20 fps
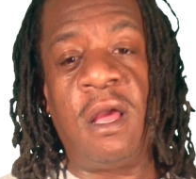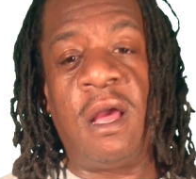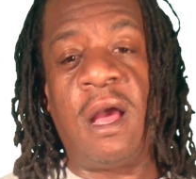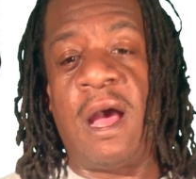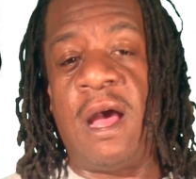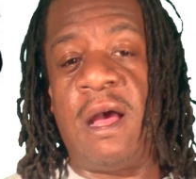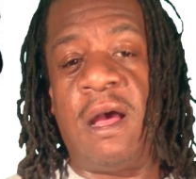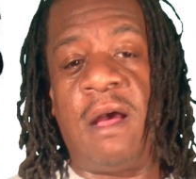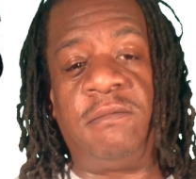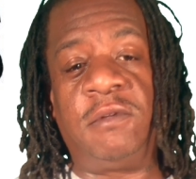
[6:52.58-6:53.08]

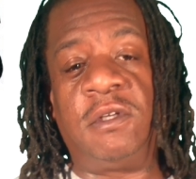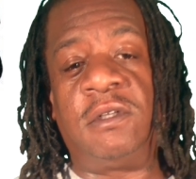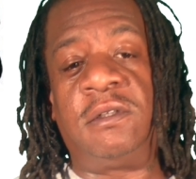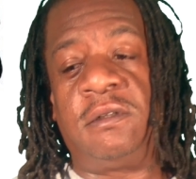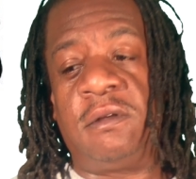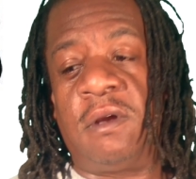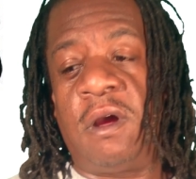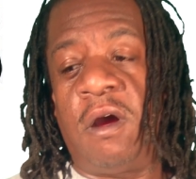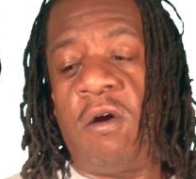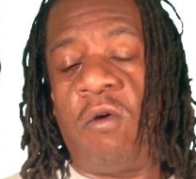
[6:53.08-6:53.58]
I'm
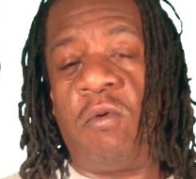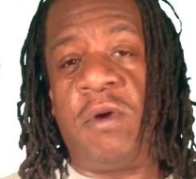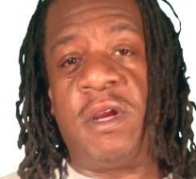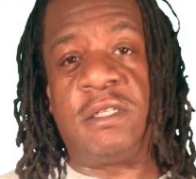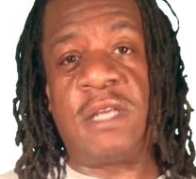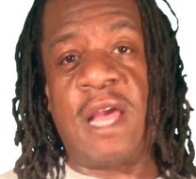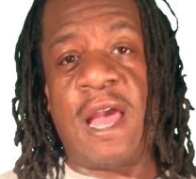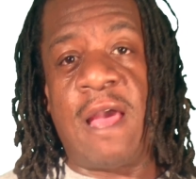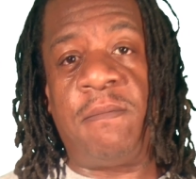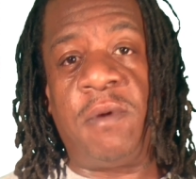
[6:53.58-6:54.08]
just always
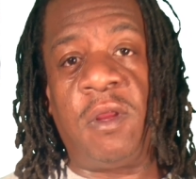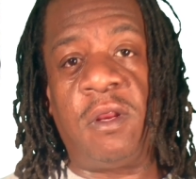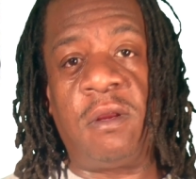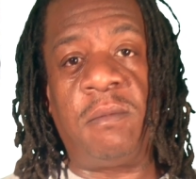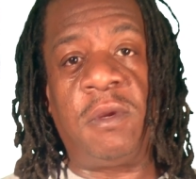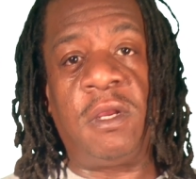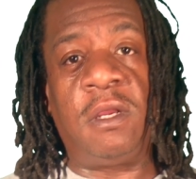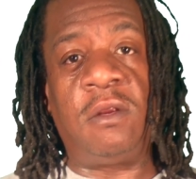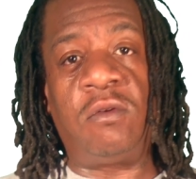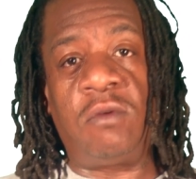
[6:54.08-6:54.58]
happy to
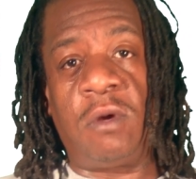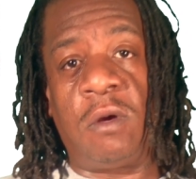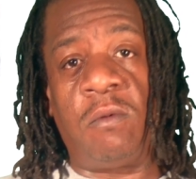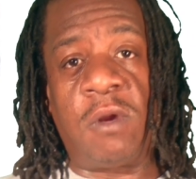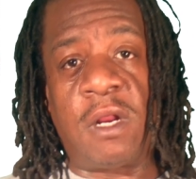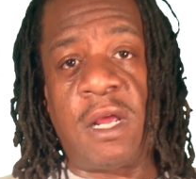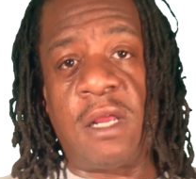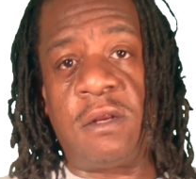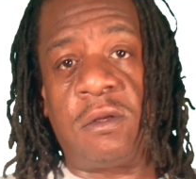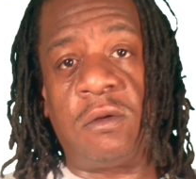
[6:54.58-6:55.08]
be doing
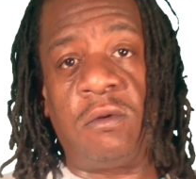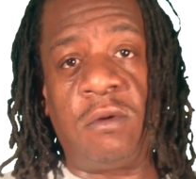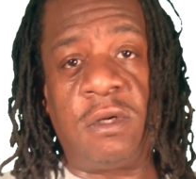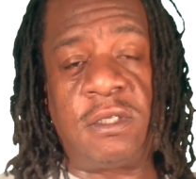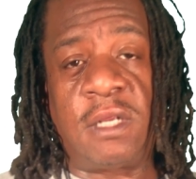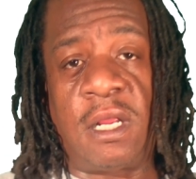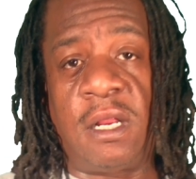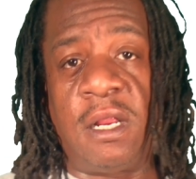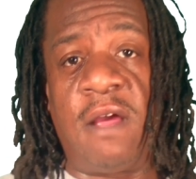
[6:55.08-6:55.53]
what I do because I